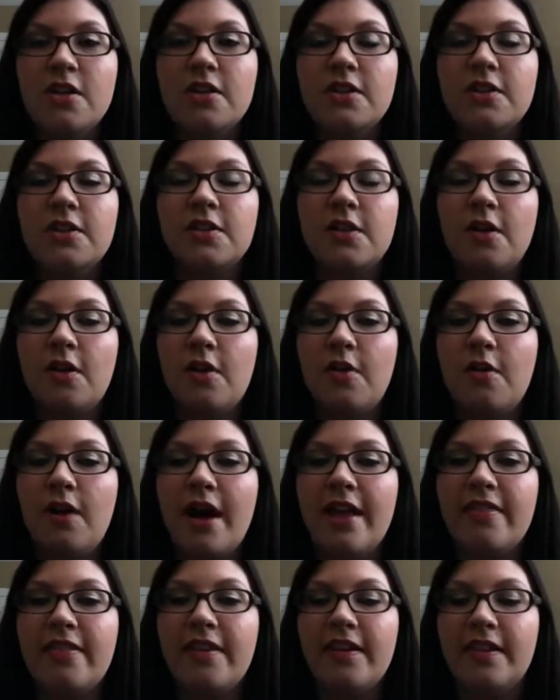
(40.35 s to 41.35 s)
So
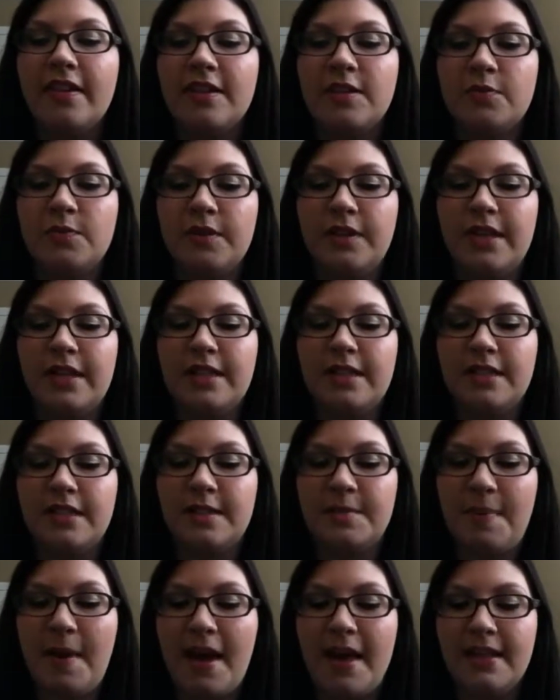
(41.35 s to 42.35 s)
I think this really
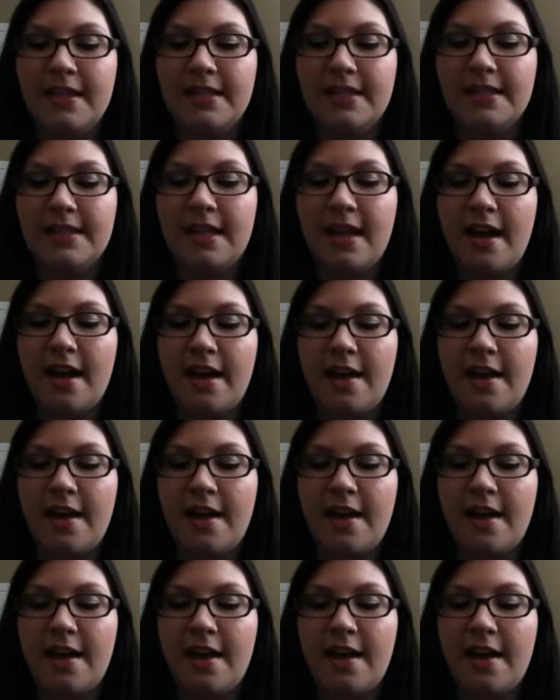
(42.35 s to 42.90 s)
depends